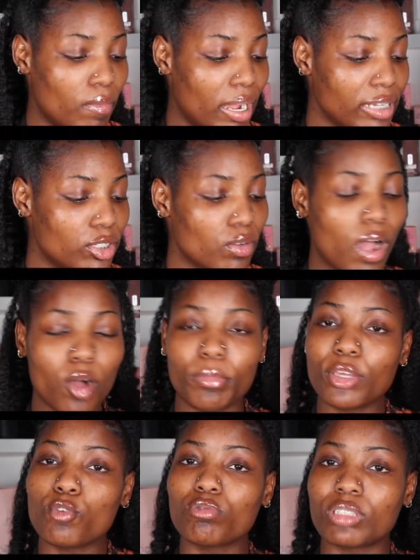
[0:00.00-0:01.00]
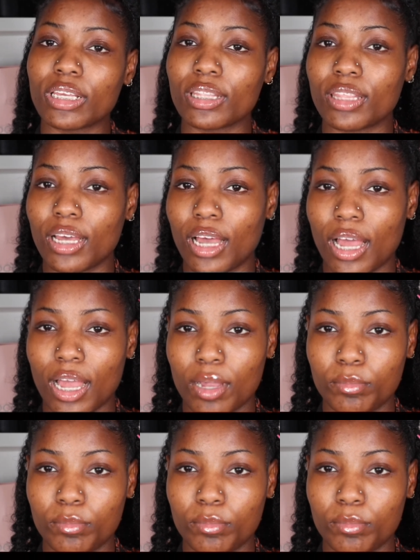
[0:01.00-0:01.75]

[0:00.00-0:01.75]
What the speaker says: right, so I'll be using the